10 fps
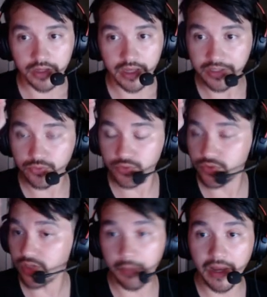and you
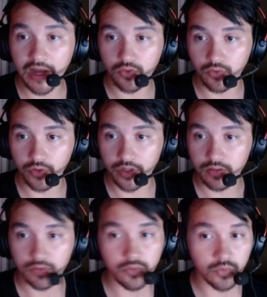somehow crit
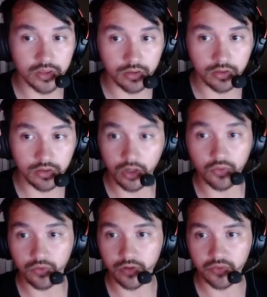with no
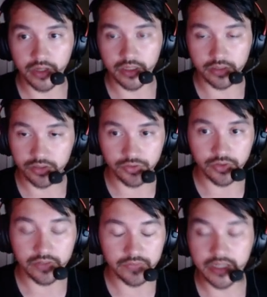crit rate because you
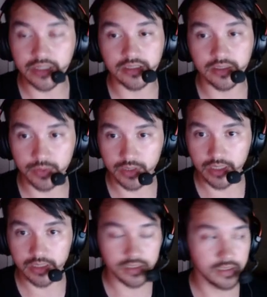don't have any
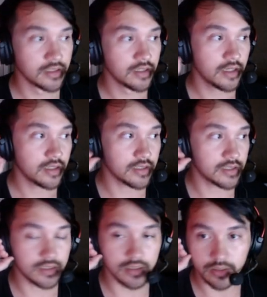substats.
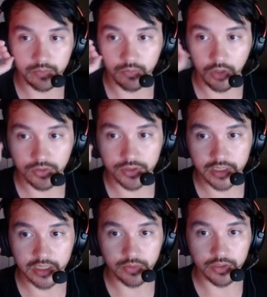This is the most
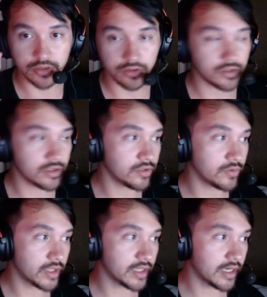damage you're going to do
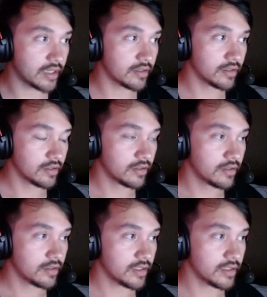with that,
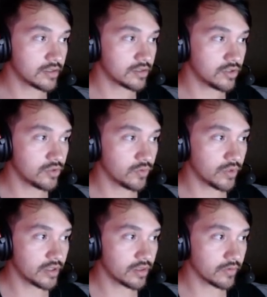is
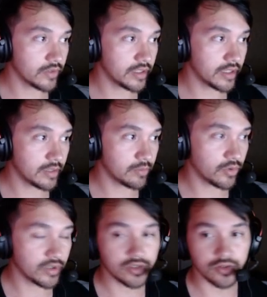
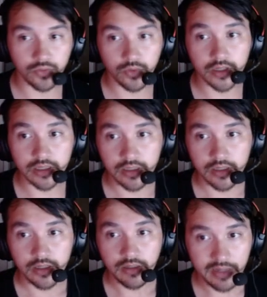2139.21.
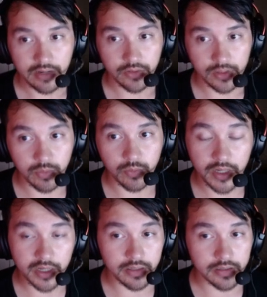Now, keep in
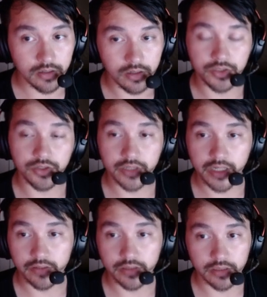mind, on your
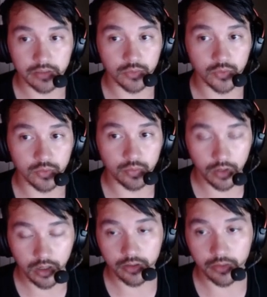account, that number will
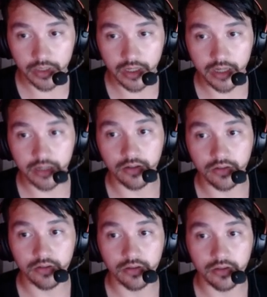probably be higher
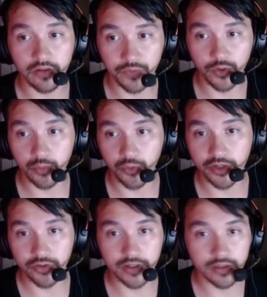if you
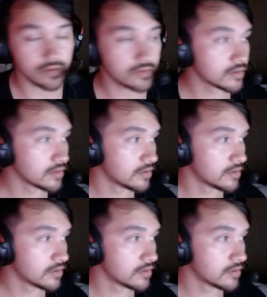upgrade your echoes.